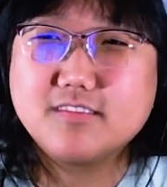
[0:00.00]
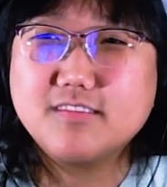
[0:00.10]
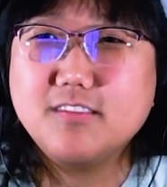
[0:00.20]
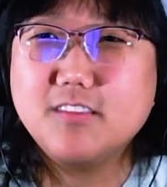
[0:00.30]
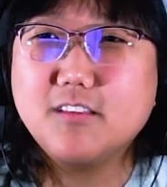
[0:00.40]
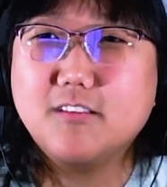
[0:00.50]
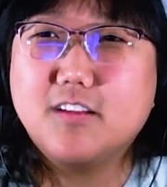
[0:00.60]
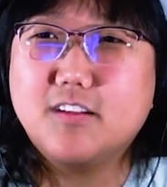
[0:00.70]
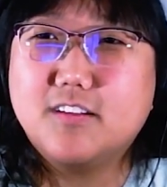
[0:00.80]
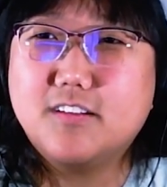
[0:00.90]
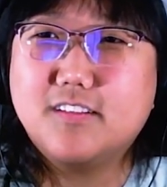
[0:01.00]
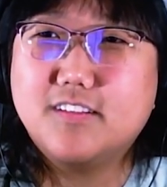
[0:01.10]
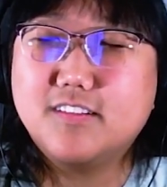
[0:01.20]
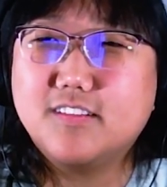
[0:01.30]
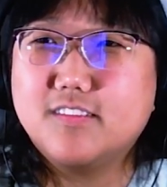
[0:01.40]

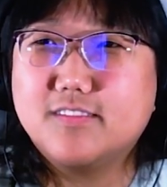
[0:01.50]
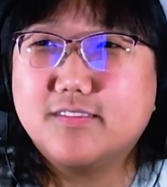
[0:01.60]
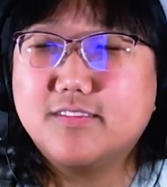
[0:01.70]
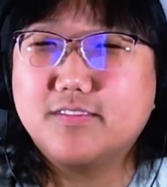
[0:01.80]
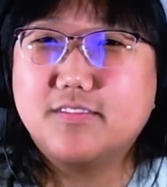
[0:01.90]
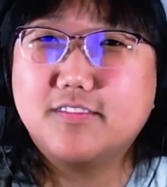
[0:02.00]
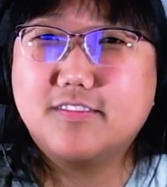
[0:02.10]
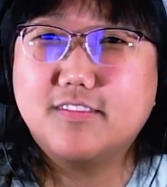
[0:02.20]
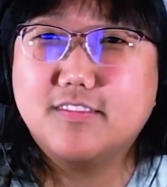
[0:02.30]
(silent)